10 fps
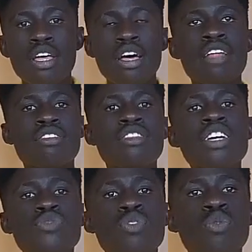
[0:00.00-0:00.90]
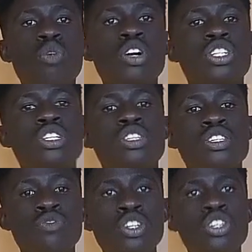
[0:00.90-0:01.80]
And thanks for watching this
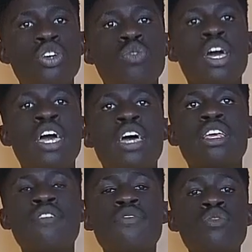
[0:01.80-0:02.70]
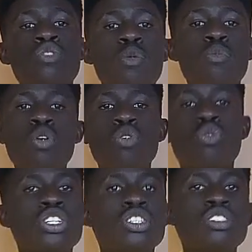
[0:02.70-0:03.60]
video, and if you've got more
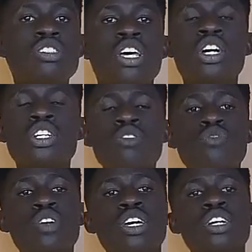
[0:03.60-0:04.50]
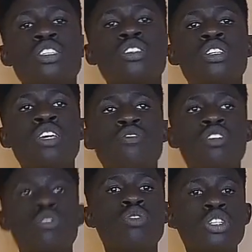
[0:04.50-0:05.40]
questions, don't forget to leave the
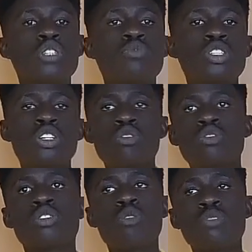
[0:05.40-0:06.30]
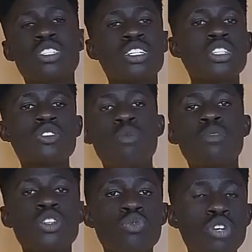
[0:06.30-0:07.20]
questions below the comments. Just
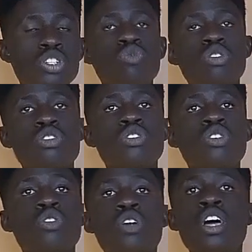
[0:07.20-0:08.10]
comment what you want to know.